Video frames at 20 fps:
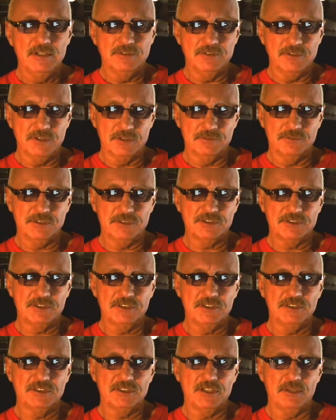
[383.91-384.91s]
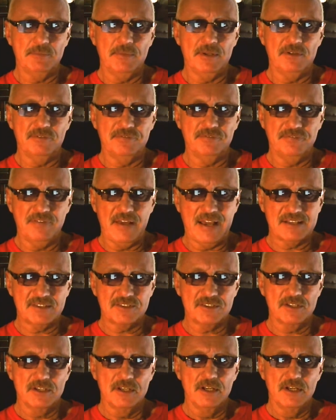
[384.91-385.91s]
nervous system
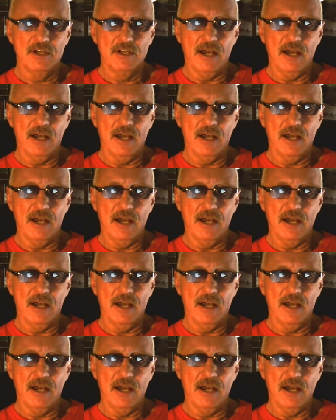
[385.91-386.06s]
affects